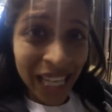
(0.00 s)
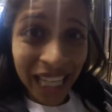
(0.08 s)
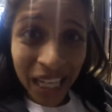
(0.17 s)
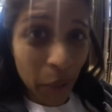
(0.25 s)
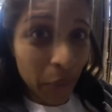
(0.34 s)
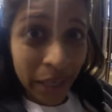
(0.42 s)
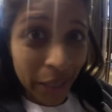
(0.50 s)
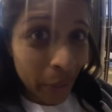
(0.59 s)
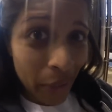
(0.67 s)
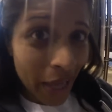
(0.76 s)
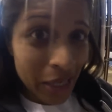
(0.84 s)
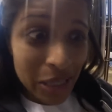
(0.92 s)
You don't need to do
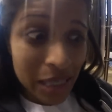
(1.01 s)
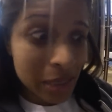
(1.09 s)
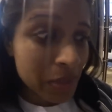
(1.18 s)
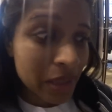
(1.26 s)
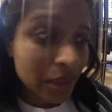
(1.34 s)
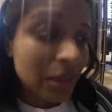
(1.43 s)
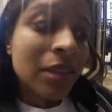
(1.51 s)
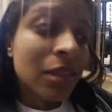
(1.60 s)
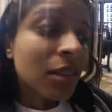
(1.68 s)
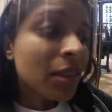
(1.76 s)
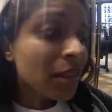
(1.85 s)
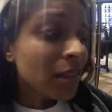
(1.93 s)
that, trust me.
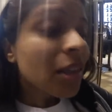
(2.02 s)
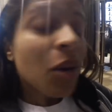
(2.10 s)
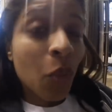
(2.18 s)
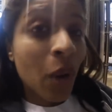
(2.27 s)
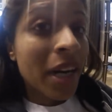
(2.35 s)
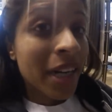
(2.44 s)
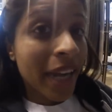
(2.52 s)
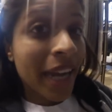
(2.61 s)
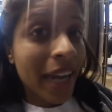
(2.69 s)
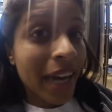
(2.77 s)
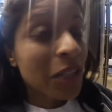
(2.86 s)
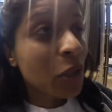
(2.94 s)
One
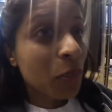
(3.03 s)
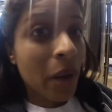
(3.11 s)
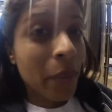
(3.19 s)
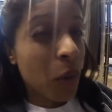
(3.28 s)
day, I told mom,